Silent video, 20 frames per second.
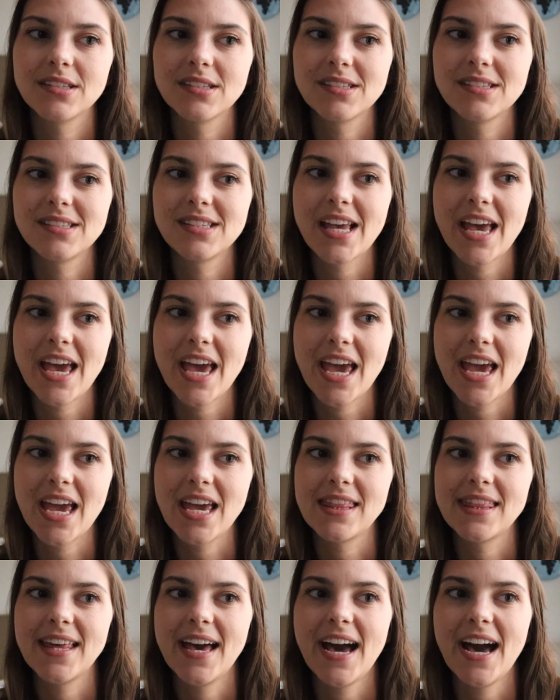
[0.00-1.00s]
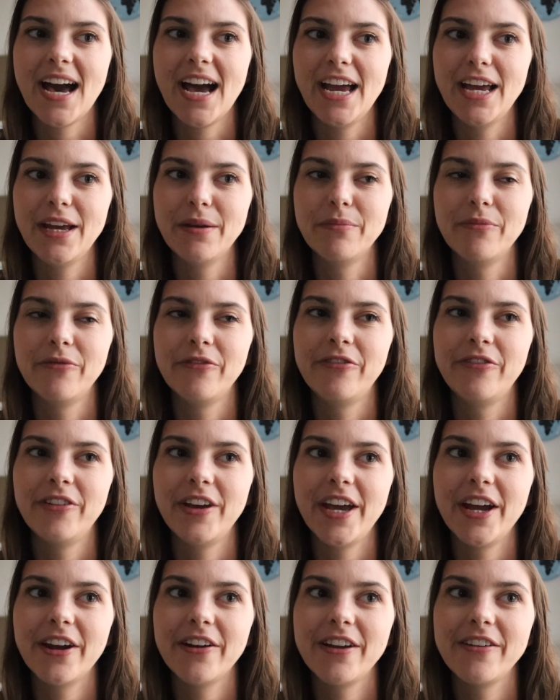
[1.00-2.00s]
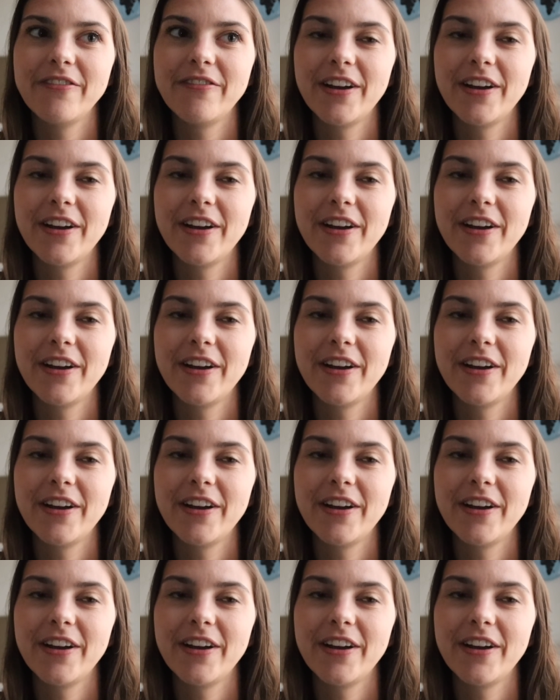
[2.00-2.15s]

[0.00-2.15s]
say that I am very,